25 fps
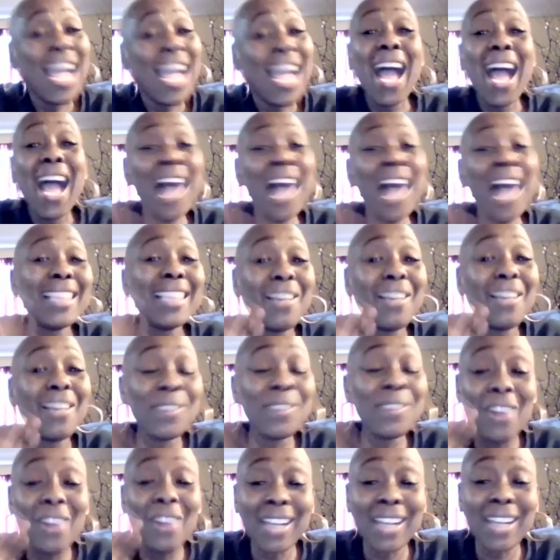I love you
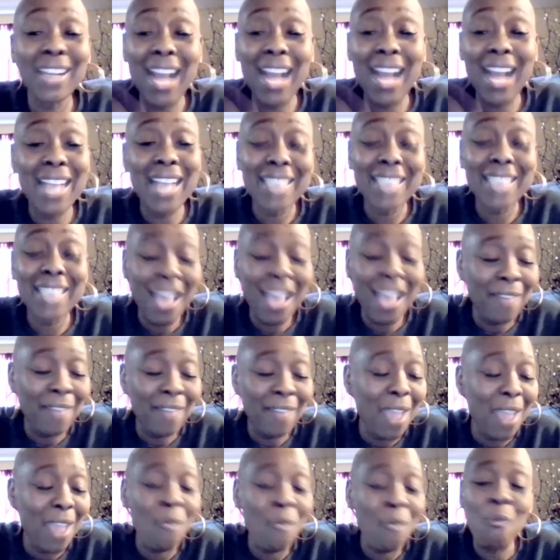all, guys. Have a
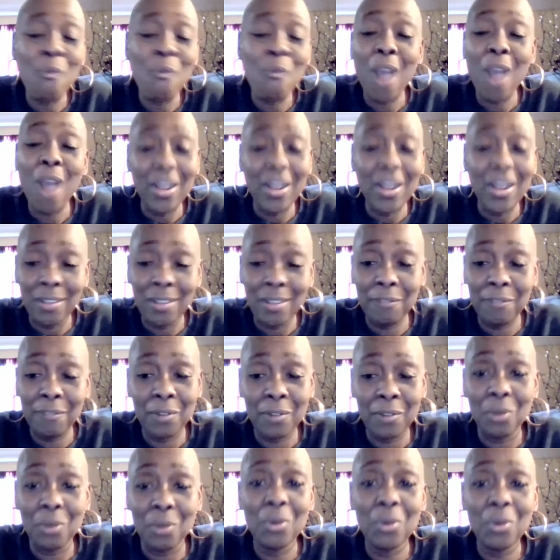
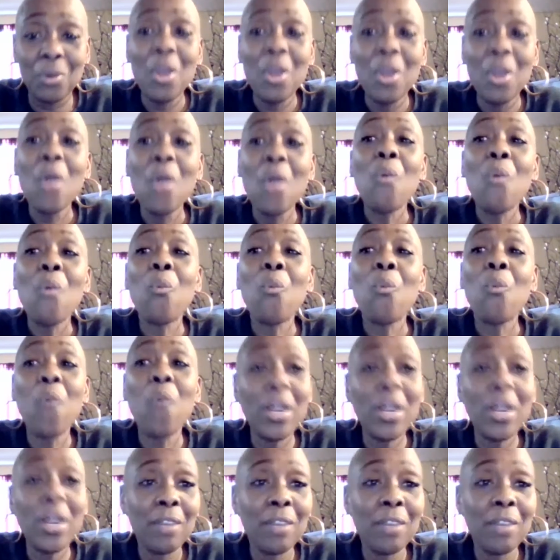wonderful,
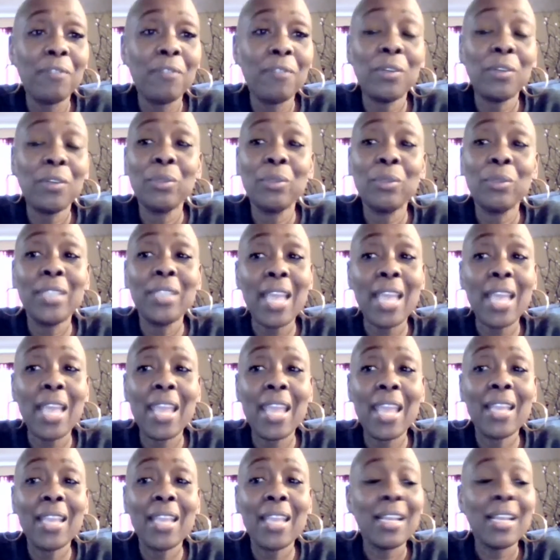wonderful
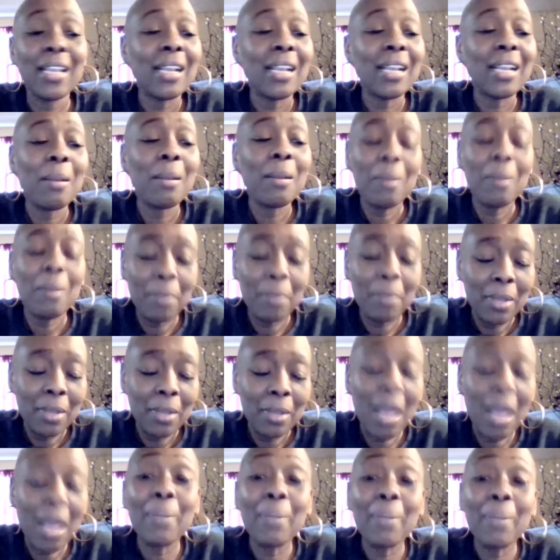day.
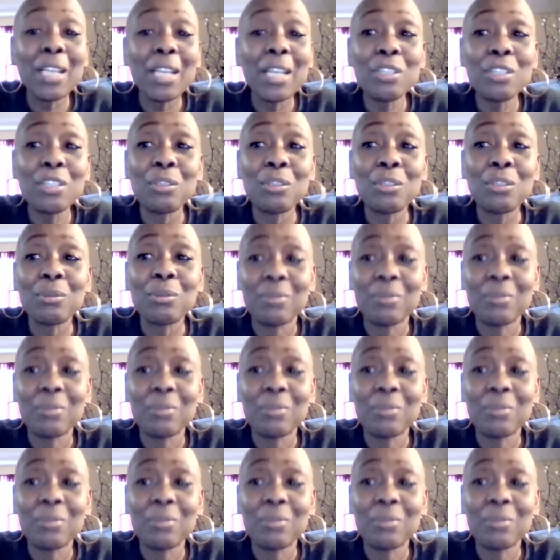God bless you.